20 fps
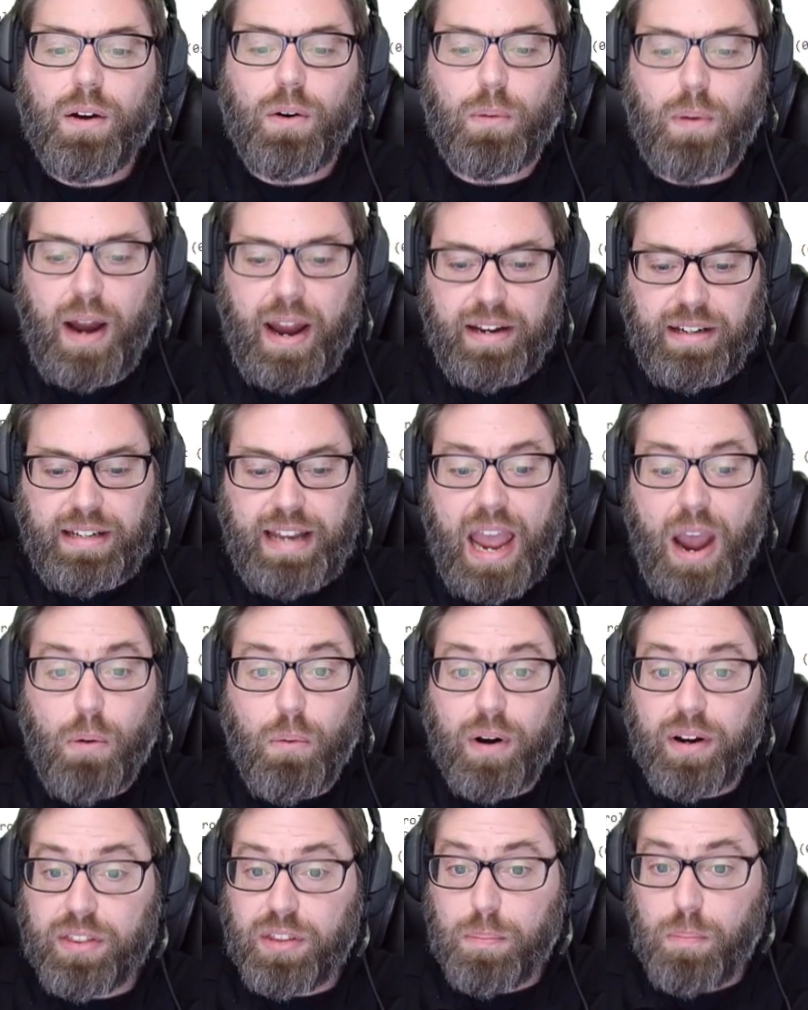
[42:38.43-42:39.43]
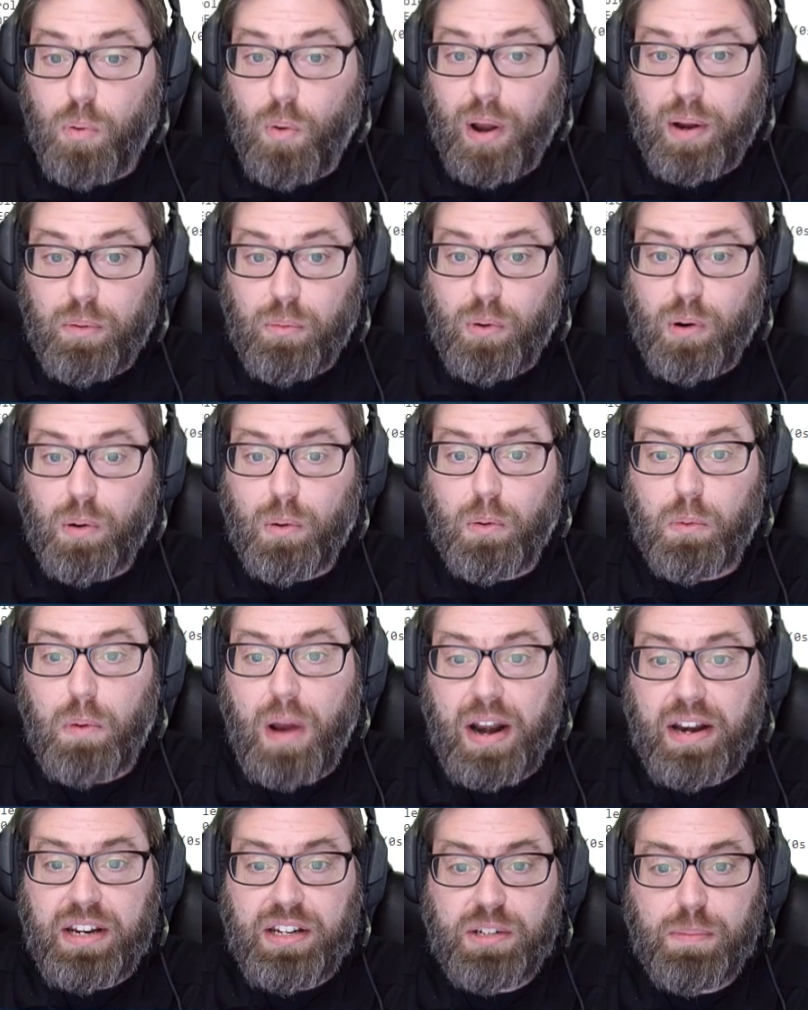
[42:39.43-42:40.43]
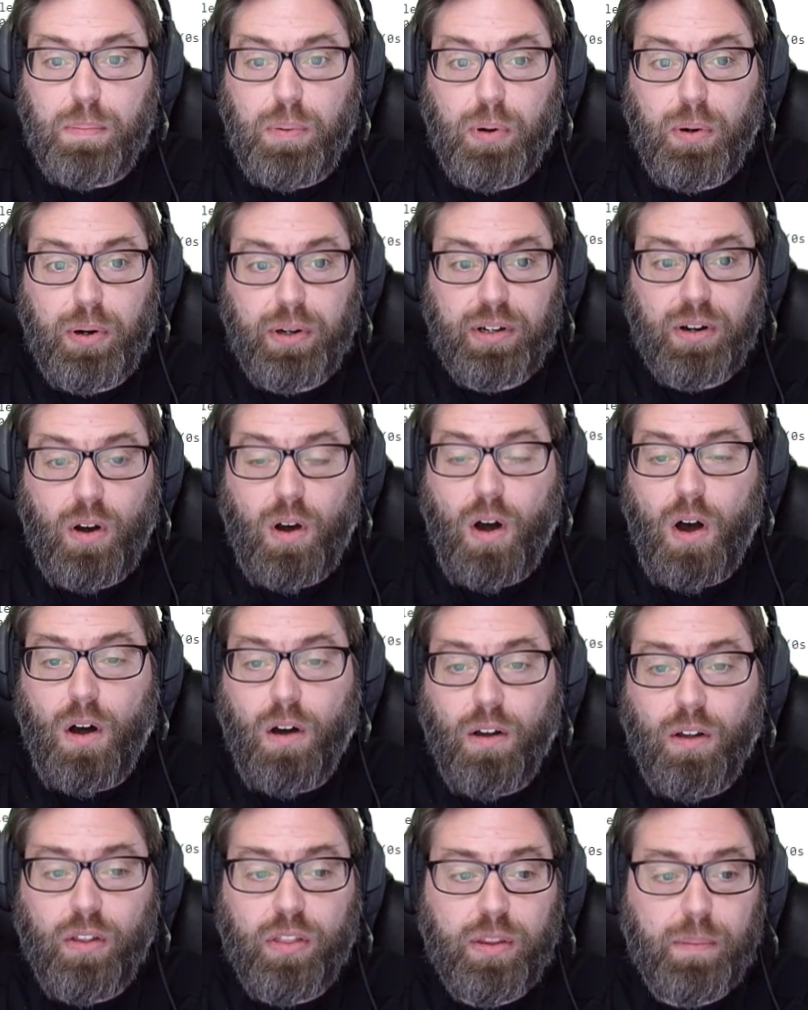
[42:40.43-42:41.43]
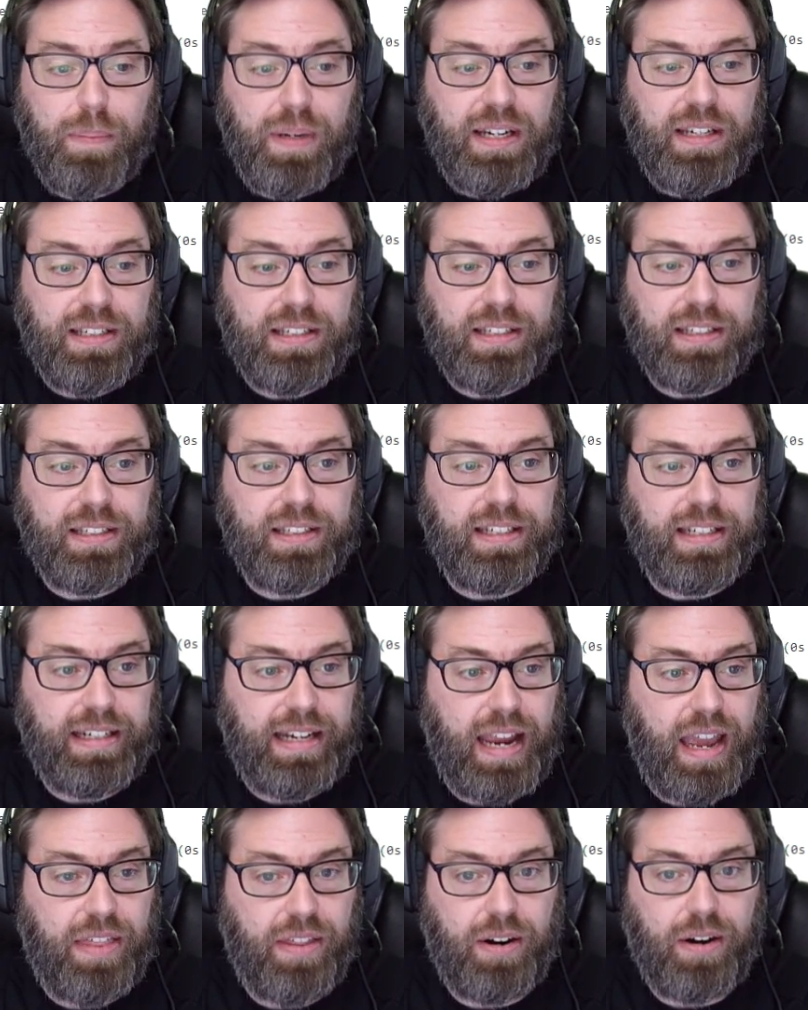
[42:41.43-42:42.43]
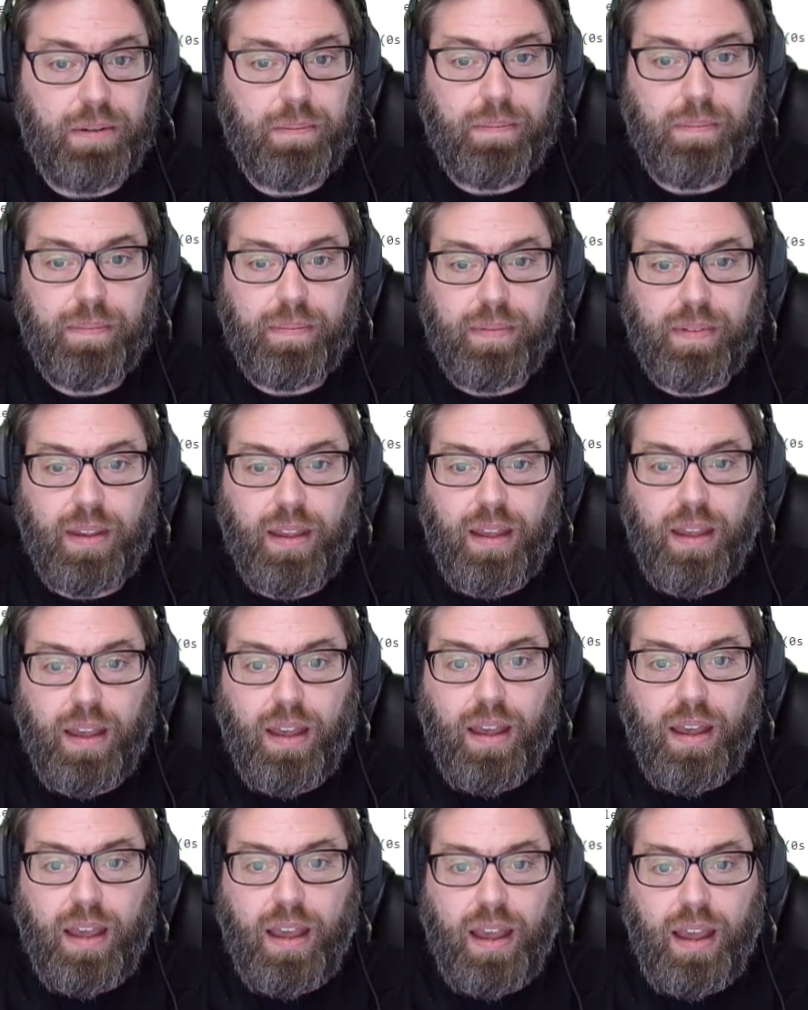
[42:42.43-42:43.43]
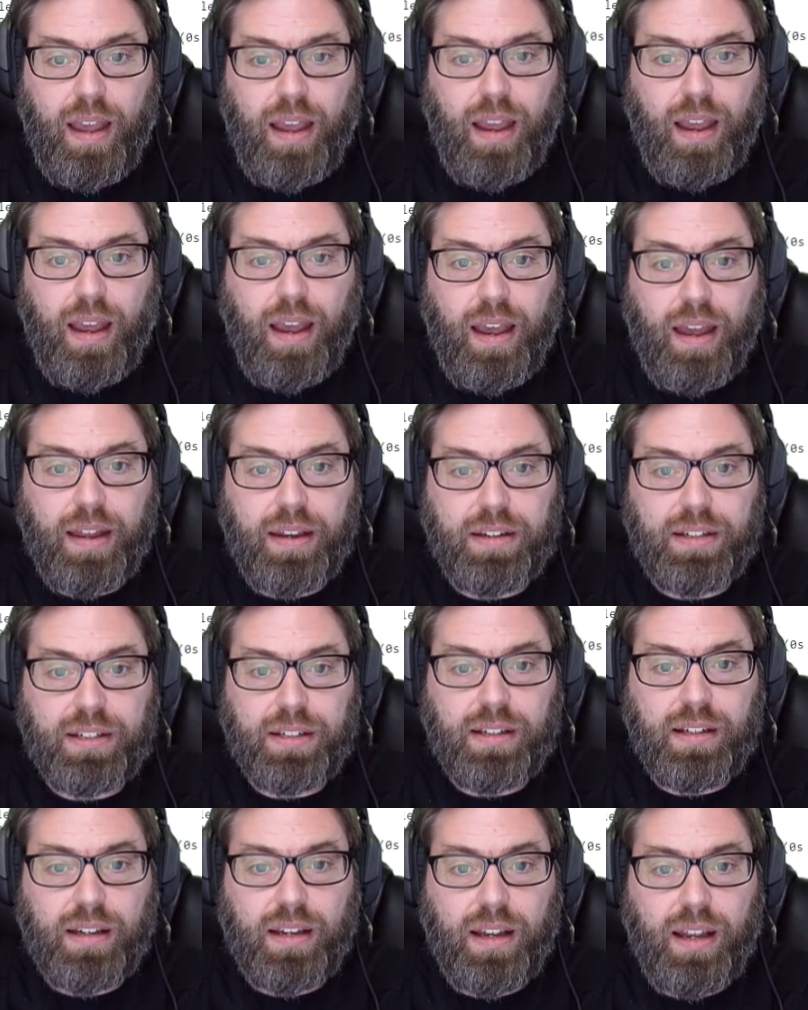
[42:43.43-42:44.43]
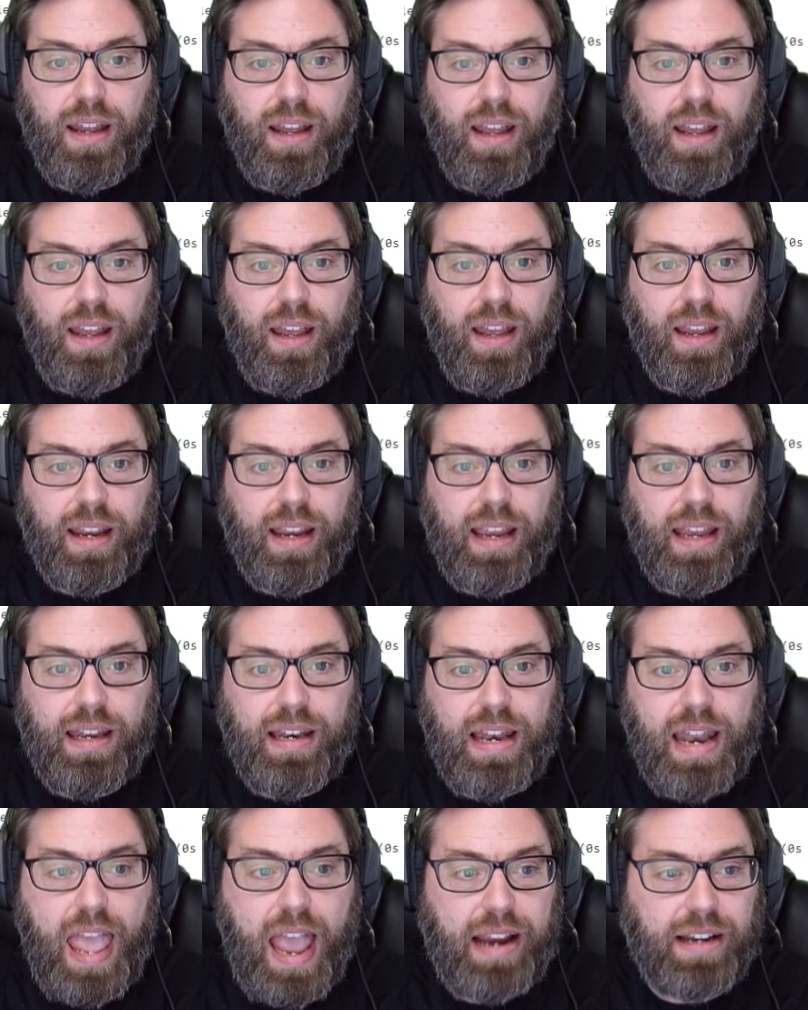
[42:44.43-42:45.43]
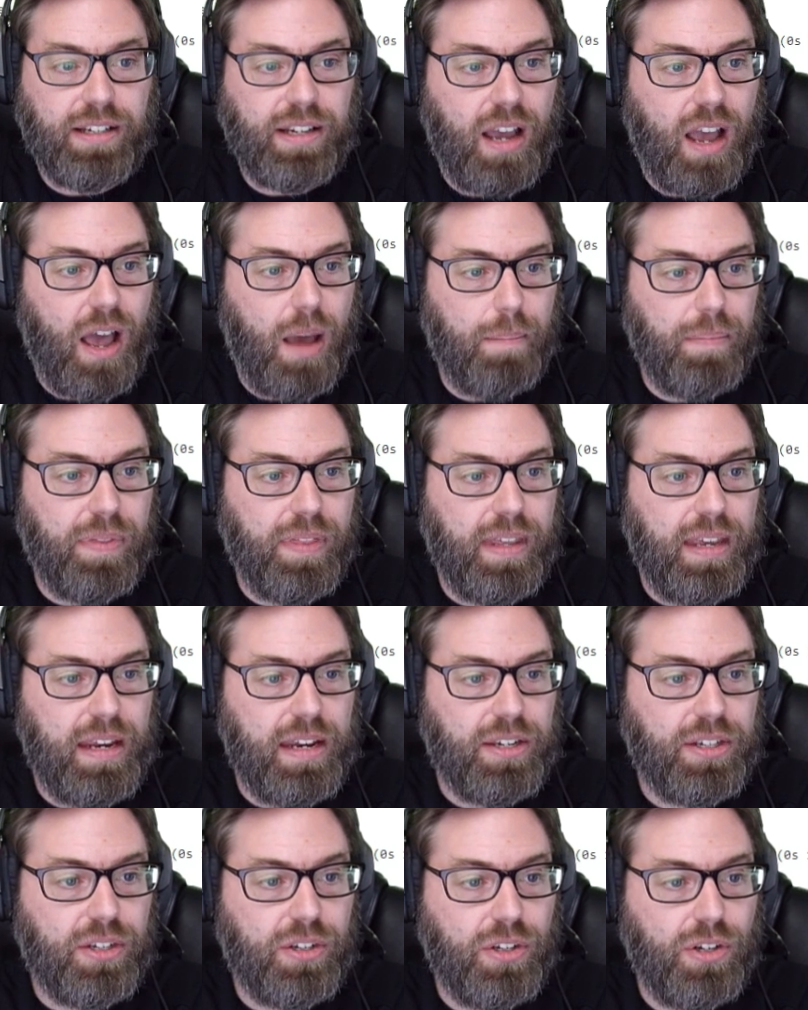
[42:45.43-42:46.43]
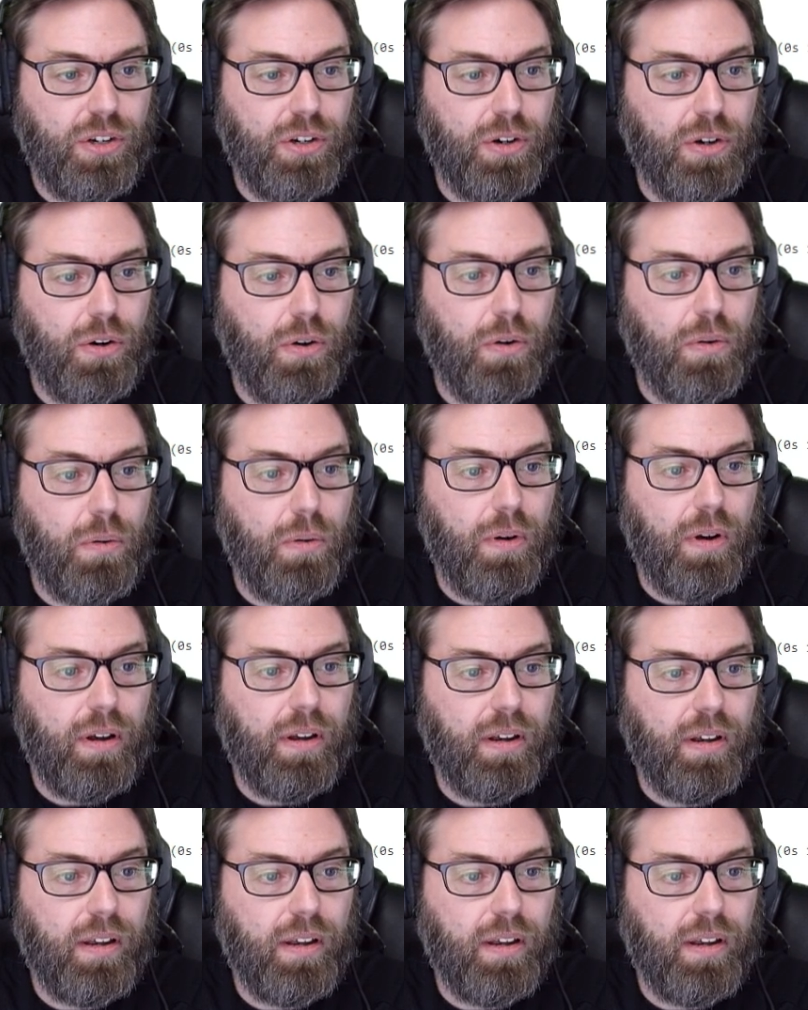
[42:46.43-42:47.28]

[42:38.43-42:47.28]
All right, now we're at the point where we're ready to put all the pieces together and connect up these two